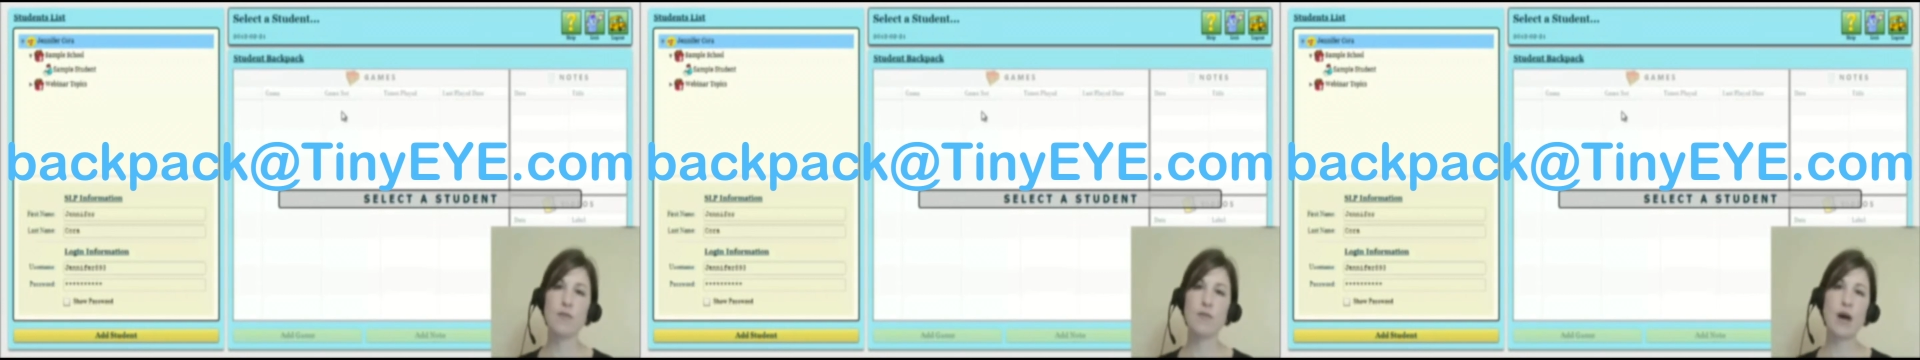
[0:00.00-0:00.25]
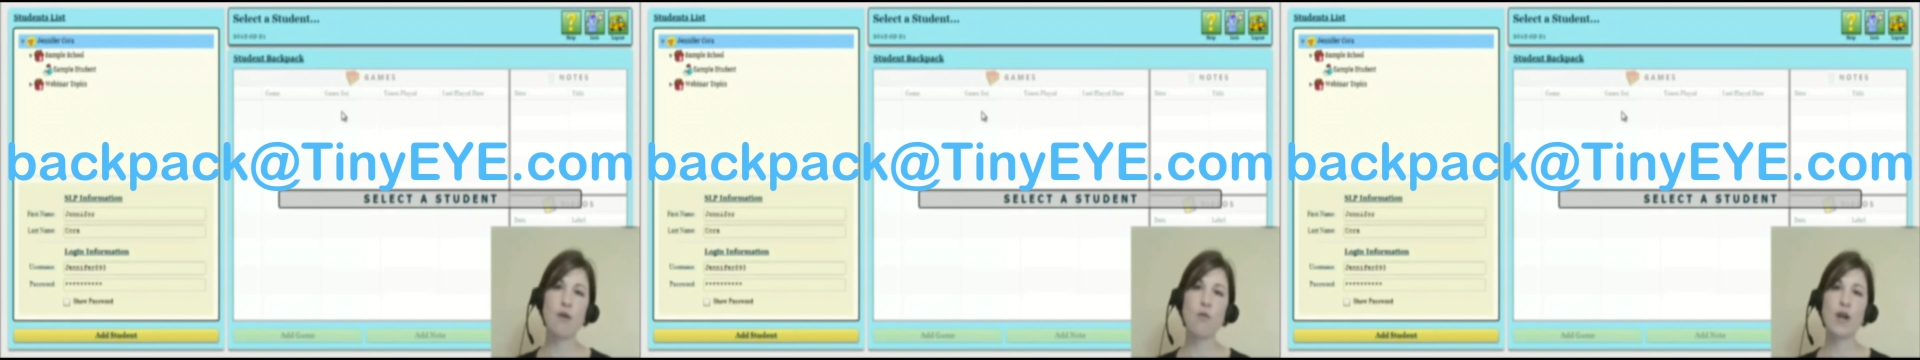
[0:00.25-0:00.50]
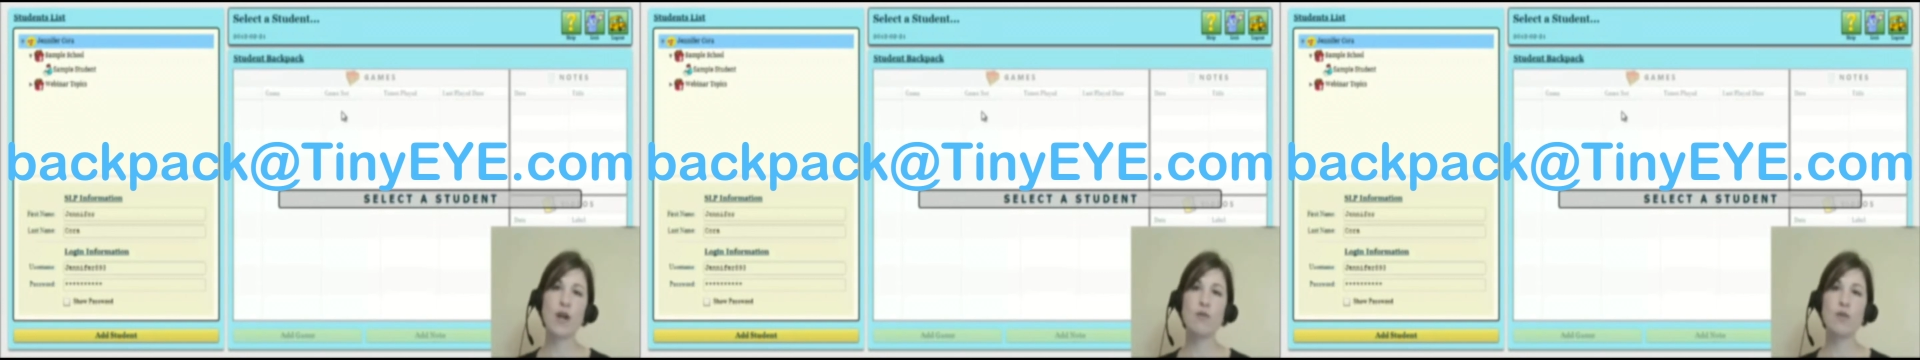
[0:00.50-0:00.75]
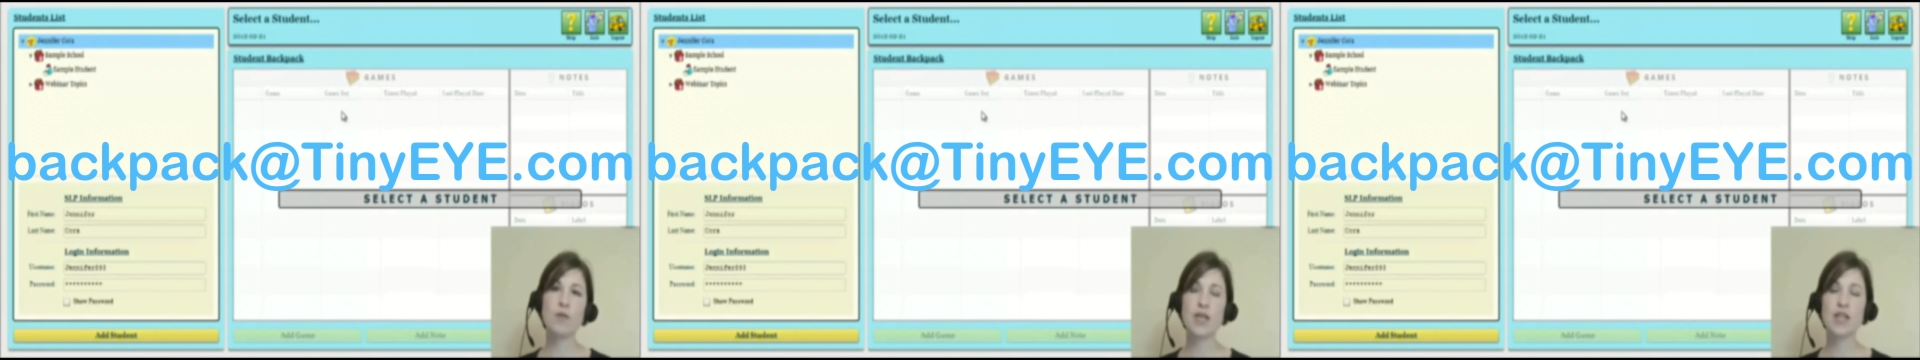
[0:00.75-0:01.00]
it would be
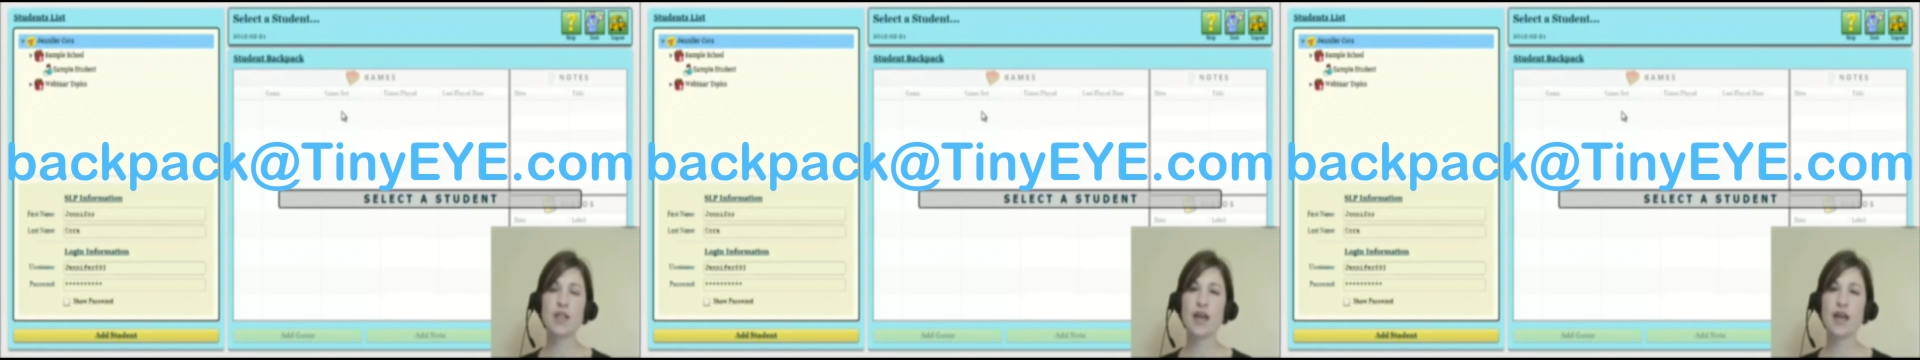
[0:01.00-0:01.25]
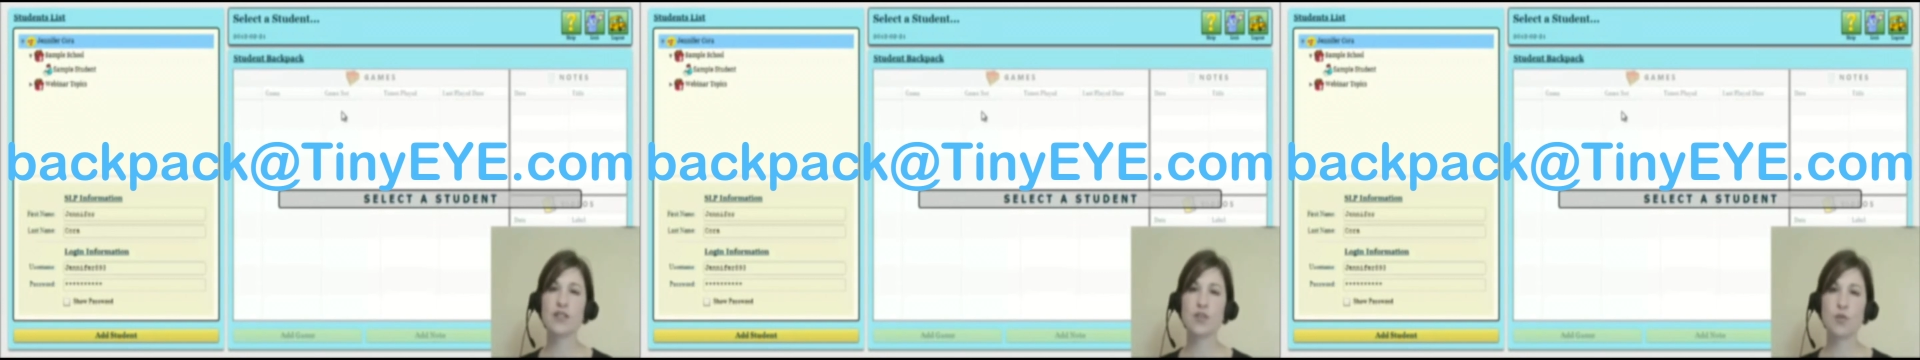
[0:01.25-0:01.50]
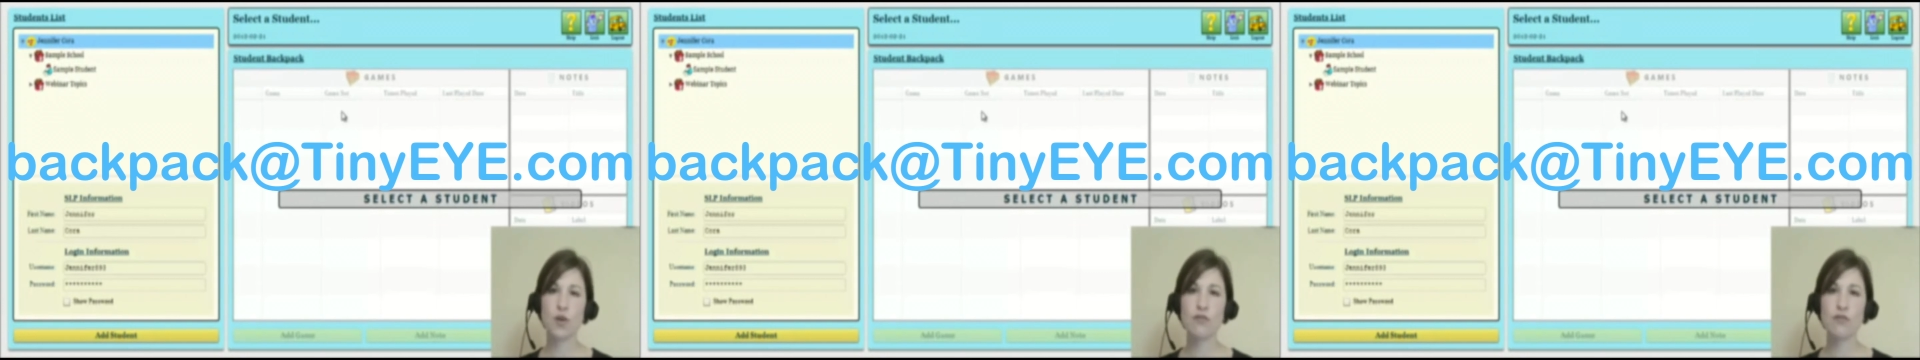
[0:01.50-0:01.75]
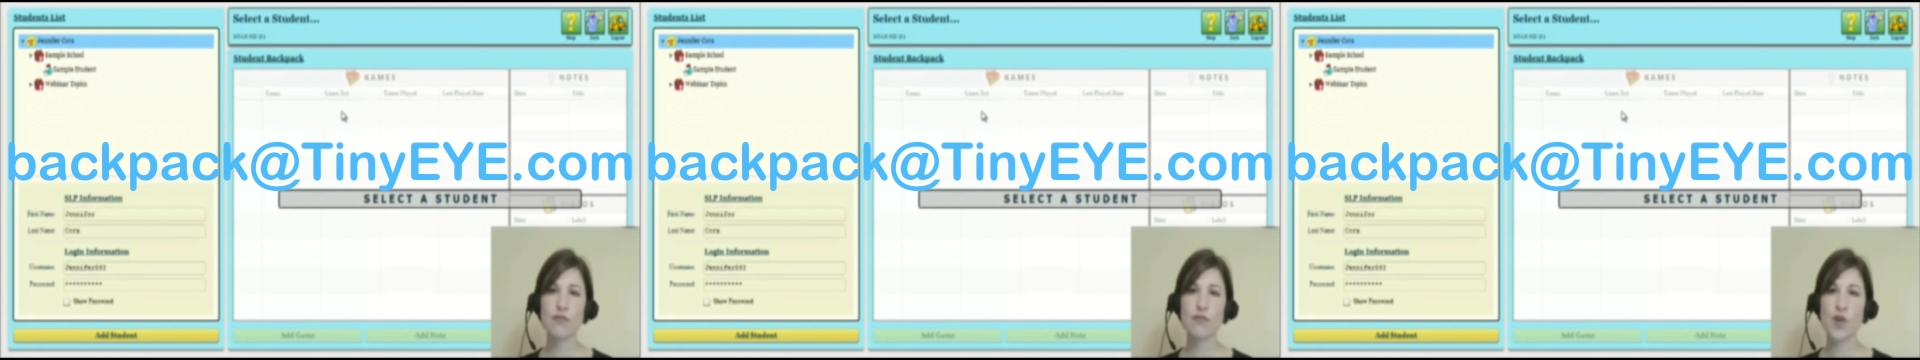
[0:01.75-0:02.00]
like to work from
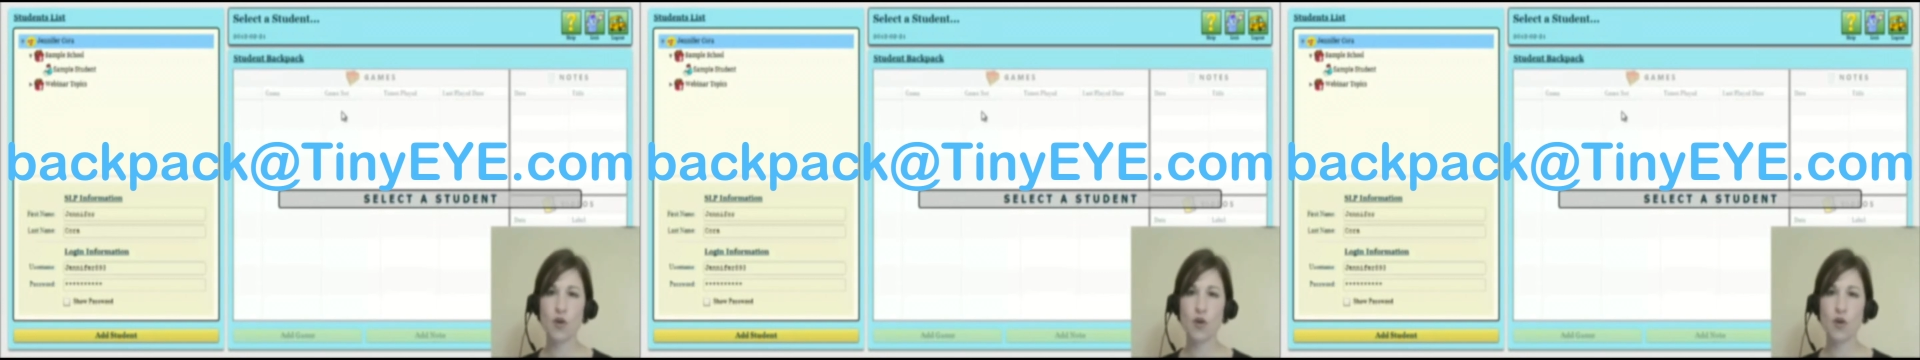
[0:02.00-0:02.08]
home,